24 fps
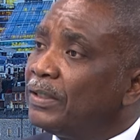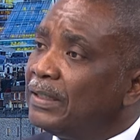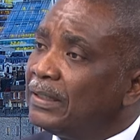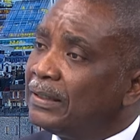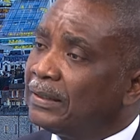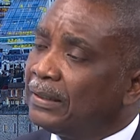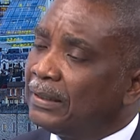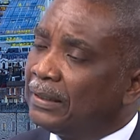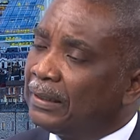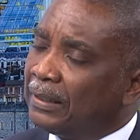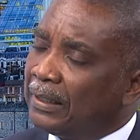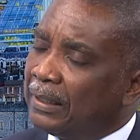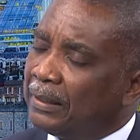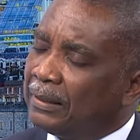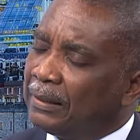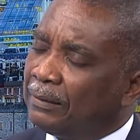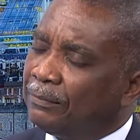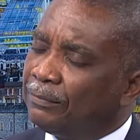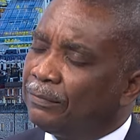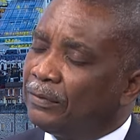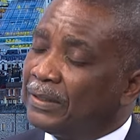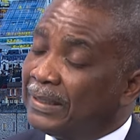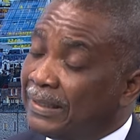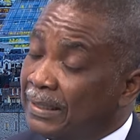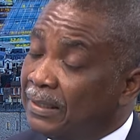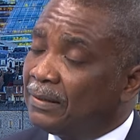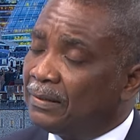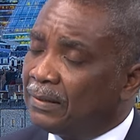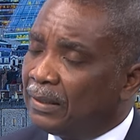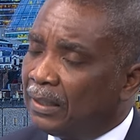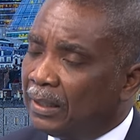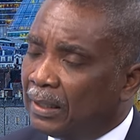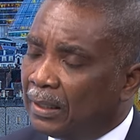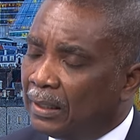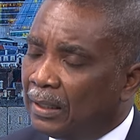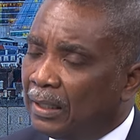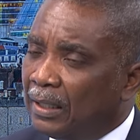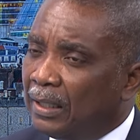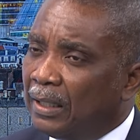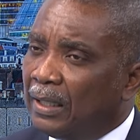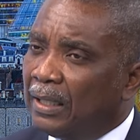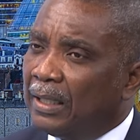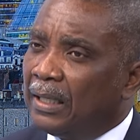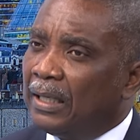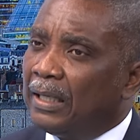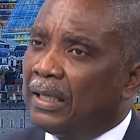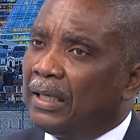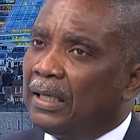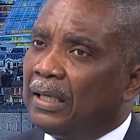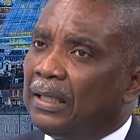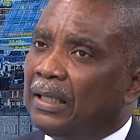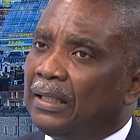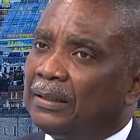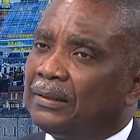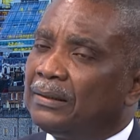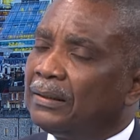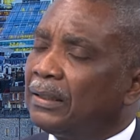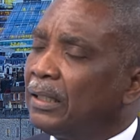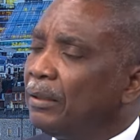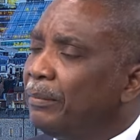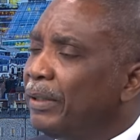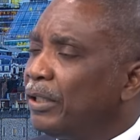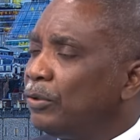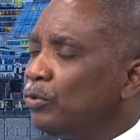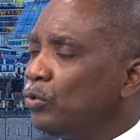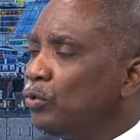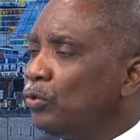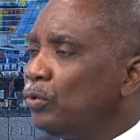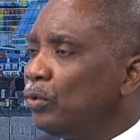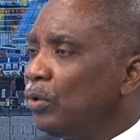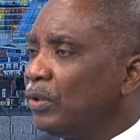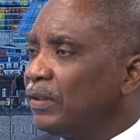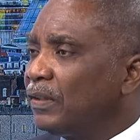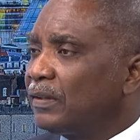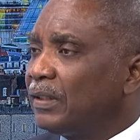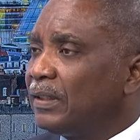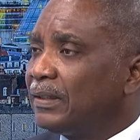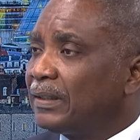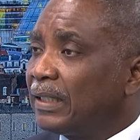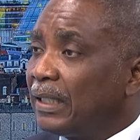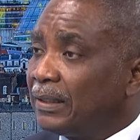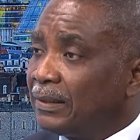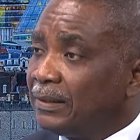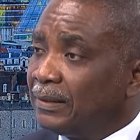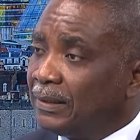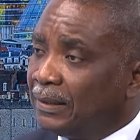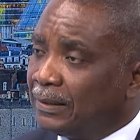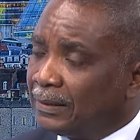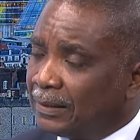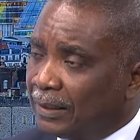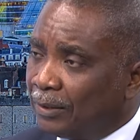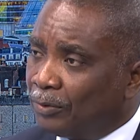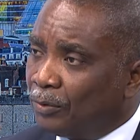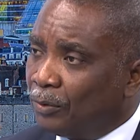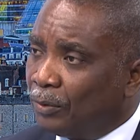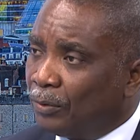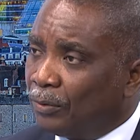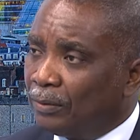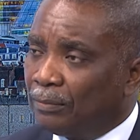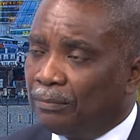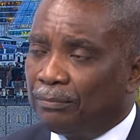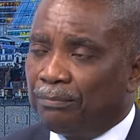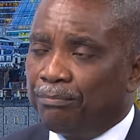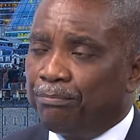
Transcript: this year, I think about 2 or 3 Saturdays ago.